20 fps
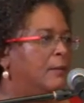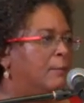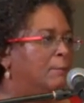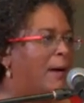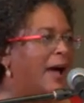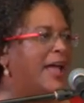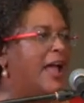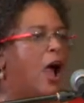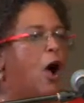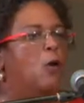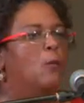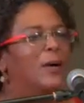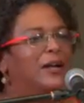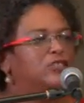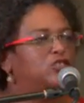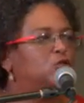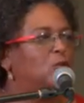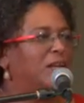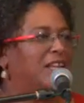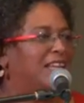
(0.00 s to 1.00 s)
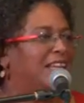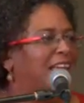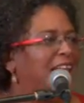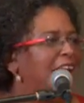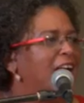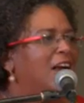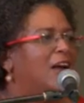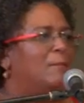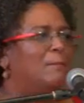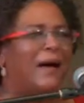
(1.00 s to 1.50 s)
by how much we
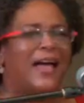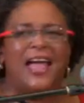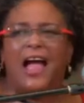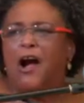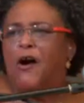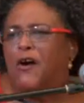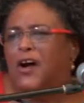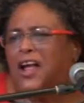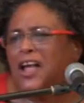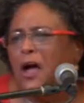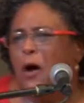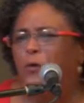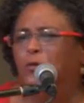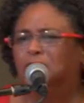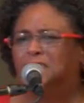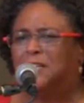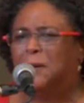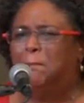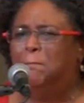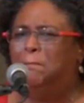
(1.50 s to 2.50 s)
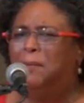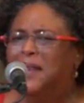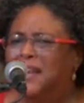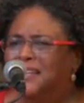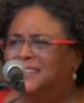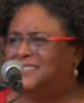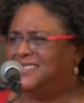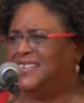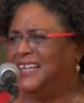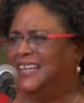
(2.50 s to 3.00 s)
care, by our
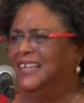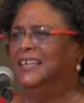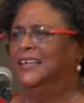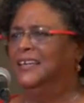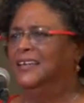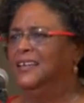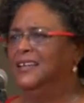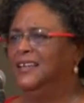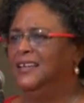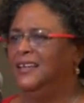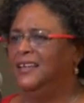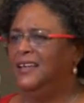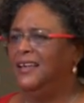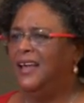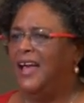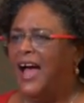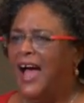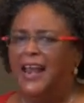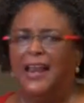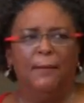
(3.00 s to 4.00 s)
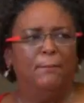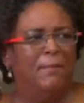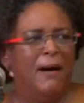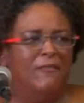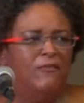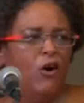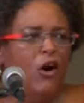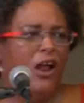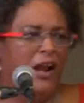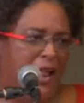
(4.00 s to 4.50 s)
accountability, and
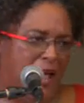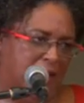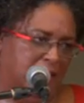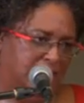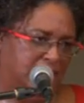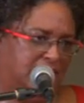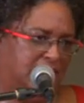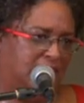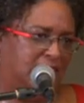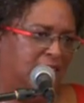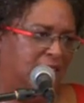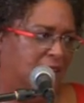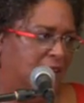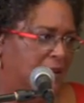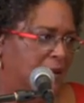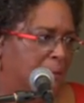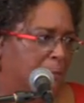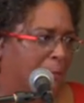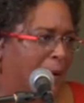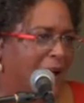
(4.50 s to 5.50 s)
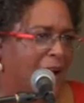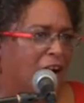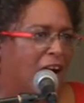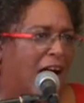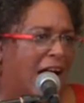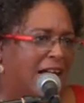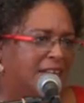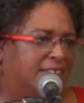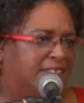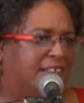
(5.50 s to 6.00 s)
above all else, by our
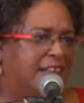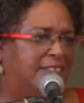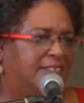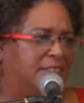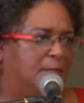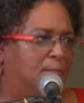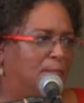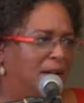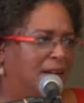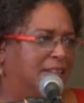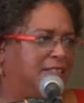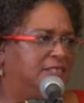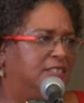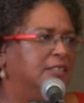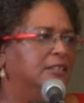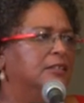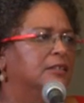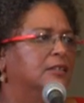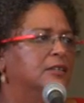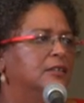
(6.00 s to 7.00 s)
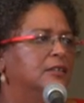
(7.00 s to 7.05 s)
accessibility.